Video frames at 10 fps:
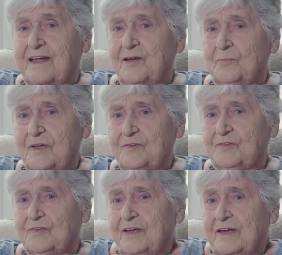I
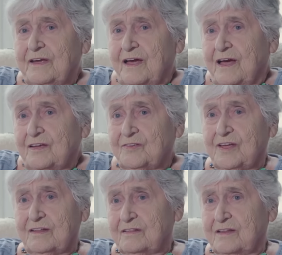must say I
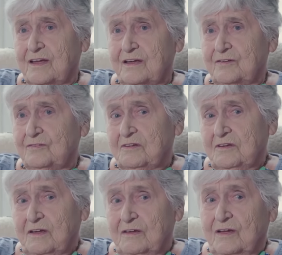sat there and
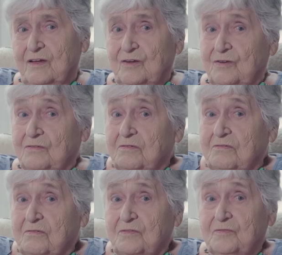
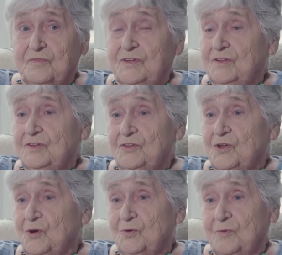didn't
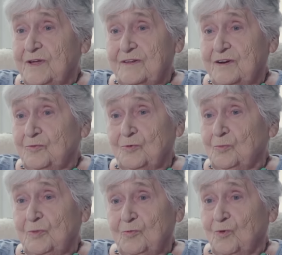know whether it
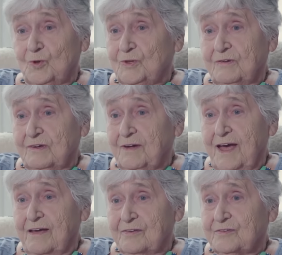would be water or
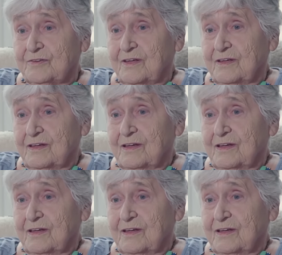gas.